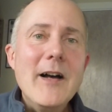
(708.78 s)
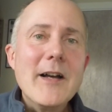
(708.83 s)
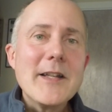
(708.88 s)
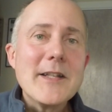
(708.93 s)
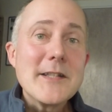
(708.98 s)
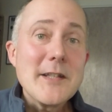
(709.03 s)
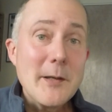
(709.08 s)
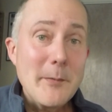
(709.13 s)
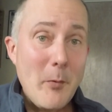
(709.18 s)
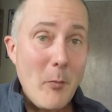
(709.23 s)

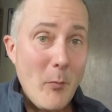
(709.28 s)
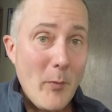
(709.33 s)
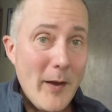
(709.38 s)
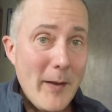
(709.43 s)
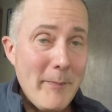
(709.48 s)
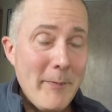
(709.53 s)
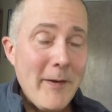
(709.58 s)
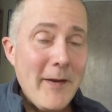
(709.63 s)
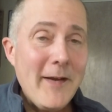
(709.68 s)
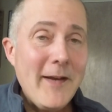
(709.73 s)
Simon
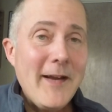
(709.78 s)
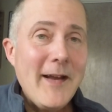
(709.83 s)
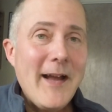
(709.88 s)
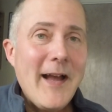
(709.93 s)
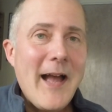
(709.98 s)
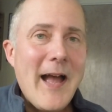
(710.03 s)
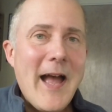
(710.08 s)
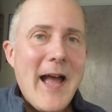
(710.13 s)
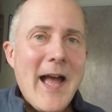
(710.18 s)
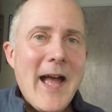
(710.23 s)
Webb,
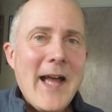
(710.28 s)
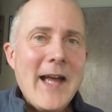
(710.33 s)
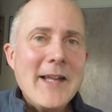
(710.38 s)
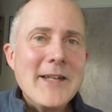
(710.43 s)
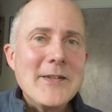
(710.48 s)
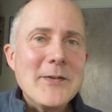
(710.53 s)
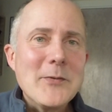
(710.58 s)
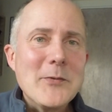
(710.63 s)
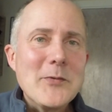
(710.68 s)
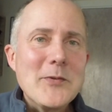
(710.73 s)

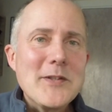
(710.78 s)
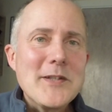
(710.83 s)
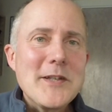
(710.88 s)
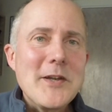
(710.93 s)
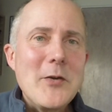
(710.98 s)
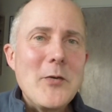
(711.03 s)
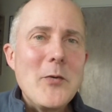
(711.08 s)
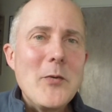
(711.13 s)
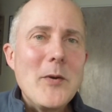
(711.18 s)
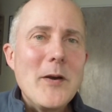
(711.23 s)
and
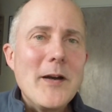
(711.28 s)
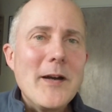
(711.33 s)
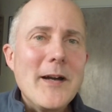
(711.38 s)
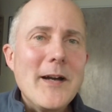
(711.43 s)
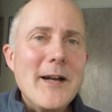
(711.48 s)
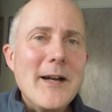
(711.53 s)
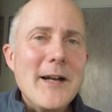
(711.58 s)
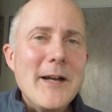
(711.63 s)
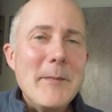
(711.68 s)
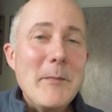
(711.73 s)
also
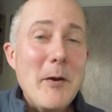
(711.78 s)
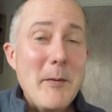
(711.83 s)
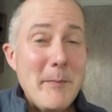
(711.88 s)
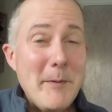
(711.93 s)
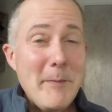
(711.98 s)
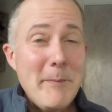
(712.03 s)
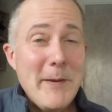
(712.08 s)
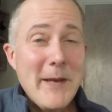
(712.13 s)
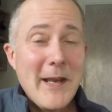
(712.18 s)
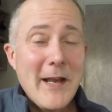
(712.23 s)
it might
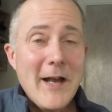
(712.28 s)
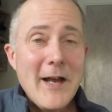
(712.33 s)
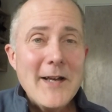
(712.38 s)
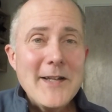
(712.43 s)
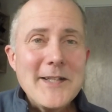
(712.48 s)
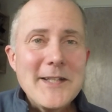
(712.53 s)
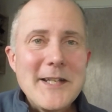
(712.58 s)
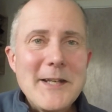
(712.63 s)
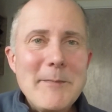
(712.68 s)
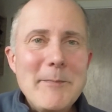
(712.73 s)
be a big
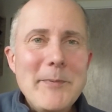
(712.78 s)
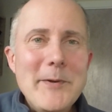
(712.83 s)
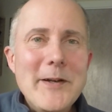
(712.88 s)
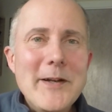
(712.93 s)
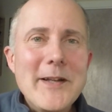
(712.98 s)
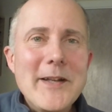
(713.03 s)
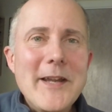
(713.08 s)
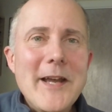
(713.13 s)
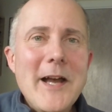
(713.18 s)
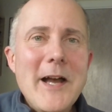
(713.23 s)
ask,
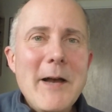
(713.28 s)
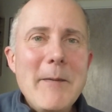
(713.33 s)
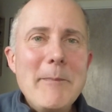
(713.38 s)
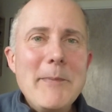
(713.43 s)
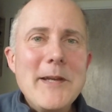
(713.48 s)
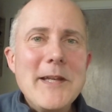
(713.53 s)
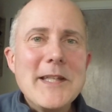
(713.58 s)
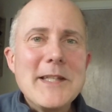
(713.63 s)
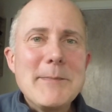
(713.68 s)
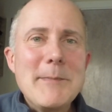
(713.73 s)
but
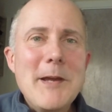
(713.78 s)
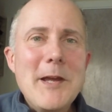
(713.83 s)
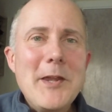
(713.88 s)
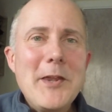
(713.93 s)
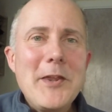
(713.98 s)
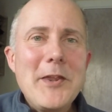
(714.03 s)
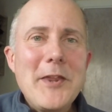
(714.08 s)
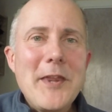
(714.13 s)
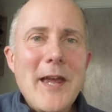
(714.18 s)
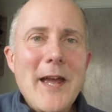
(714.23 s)
Pete
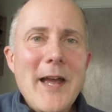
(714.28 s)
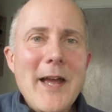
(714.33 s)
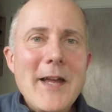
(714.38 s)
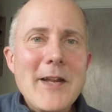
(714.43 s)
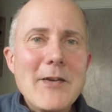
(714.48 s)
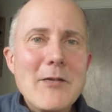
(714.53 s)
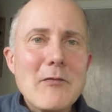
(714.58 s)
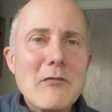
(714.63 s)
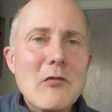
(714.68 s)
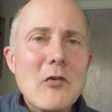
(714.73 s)
Smith
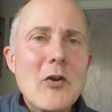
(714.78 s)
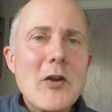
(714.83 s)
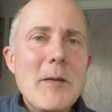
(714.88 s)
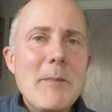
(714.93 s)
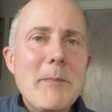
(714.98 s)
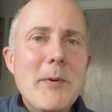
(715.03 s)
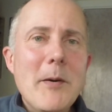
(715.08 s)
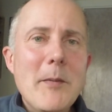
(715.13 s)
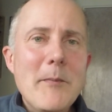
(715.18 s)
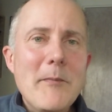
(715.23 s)
and Roy
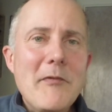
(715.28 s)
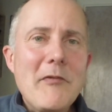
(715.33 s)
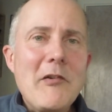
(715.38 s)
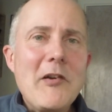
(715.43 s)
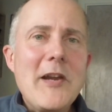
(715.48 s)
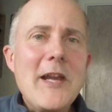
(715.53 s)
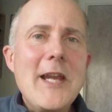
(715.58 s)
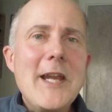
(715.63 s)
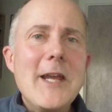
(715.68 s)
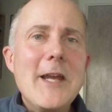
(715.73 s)

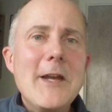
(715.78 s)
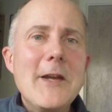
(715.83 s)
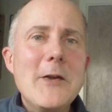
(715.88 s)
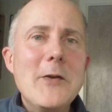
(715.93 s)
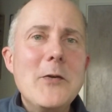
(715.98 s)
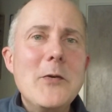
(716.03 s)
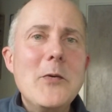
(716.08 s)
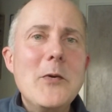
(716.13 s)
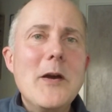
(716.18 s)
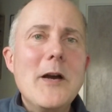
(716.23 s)
Pomfrey,
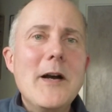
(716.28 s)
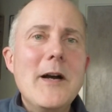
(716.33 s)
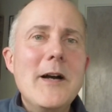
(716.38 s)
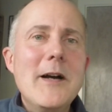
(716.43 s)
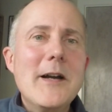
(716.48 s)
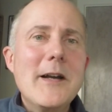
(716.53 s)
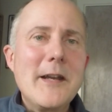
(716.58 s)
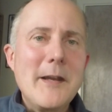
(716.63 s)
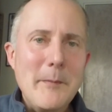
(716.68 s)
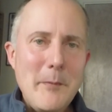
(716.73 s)
who
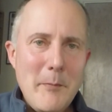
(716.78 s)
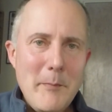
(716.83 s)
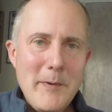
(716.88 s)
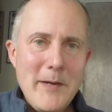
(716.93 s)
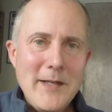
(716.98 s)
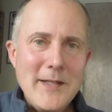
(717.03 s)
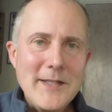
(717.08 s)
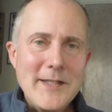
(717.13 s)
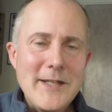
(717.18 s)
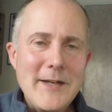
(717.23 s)
come and
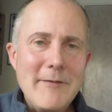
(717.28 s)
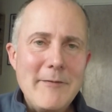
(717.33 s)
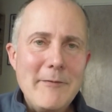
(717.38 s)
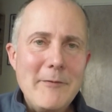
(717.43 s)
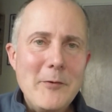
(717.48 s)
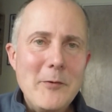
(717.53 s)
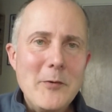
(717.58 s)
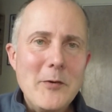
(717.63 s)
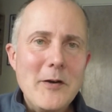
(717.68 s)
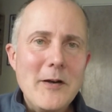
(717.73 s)
meet
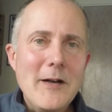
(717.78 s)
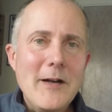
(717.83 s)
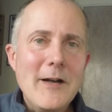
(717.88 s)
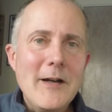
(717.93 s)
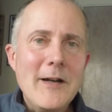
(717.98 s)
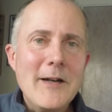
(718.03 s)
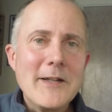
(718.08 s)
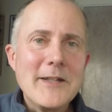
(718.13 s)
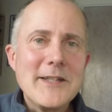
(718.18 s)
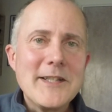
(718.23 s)
for
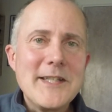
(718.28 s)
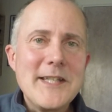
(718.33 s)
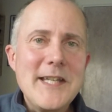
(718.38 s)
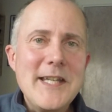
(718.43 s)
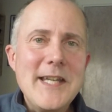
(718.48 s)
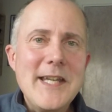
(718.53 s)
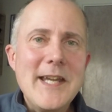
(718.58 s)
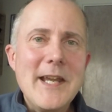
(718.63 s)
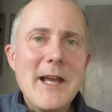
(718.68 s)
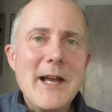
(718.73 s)

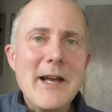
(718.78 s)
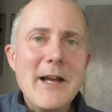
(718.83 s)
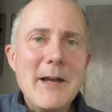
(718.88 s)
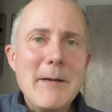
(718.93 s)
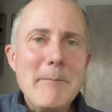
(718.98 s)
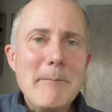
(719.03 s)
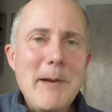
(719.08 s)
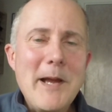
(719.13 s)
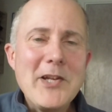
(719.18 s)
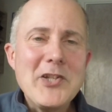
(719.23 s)
RC
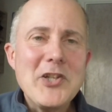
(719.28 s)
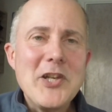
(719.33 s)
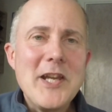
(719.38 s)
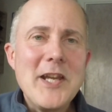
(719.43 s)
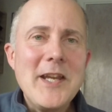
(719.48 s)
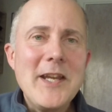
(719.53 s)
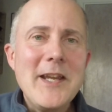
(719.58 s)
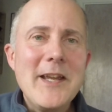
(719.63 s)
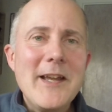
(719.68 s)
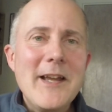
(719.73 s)

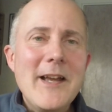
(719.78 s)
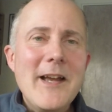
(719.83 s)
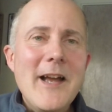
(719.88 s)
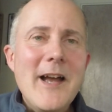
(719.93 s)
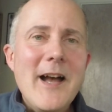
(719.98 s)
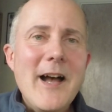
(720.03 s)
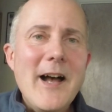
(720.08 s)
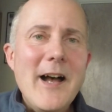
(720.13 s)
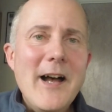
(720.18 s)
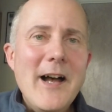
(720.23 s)
bashing.
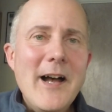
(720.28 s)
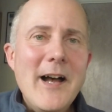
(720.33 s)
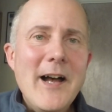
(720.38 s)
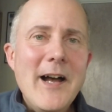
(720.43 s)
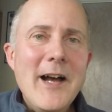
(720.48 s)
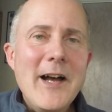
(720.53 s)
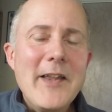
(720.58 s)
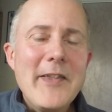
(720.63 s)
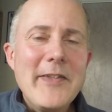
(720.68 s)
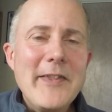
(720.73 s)

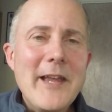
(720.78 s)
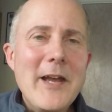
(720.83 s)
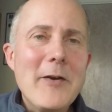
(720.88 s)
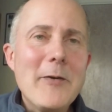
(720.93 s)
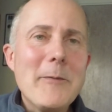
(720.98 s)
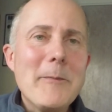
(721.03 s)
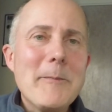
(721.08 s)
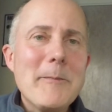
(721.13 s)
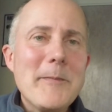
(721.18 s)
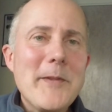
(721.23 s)

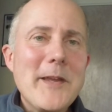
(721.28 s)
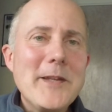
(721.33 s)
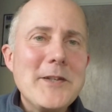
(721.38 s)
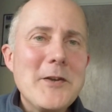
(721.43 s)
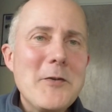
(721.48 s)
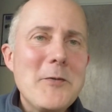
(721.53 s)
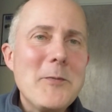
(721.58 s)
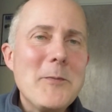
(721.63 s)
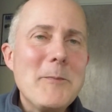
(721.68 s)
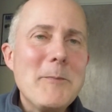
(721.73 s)
Now, they
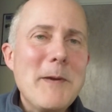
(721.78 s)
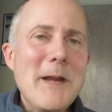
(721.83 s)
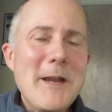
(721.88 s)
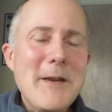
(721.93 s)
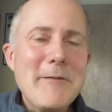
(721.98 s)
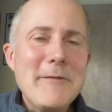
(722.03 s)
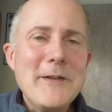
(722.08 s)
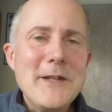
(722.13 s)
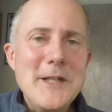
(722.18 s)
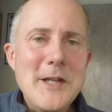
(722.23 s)
don't
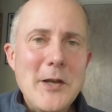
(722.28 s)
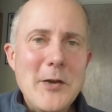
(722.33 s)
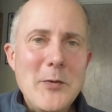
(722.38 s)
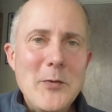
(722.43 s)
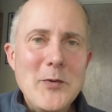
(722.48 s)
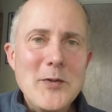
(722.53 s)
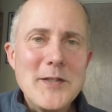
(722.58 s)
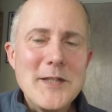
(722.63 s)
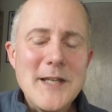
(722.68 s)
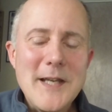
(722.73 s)
make
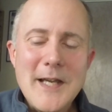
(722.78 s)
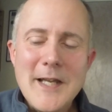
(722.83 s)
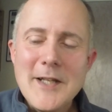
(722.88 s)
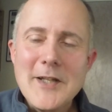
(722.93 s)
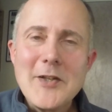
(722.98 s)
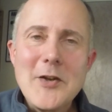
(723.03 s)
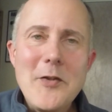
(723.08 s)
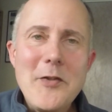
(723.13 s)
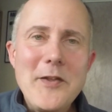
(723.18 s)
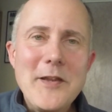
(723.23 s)
videos, and
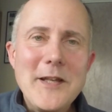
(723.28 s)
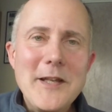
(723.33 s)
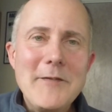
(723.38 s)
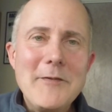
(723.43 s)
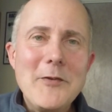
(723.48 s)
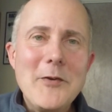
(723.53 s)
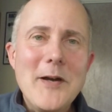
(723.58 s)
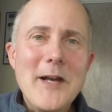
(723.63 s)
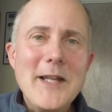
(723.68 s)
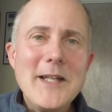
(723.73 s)
I don't think they've
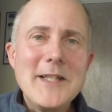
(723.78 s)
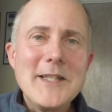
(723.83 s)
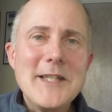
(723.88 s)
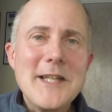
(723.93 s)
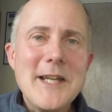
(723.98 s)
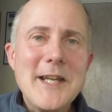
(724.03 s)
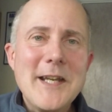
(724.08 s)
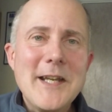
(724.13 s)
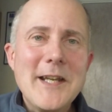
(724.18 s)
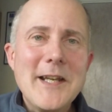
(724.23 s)
got
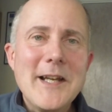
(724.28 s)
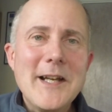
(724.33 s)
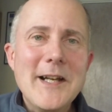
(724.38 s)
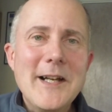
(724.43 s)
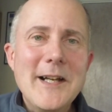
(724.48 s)
editing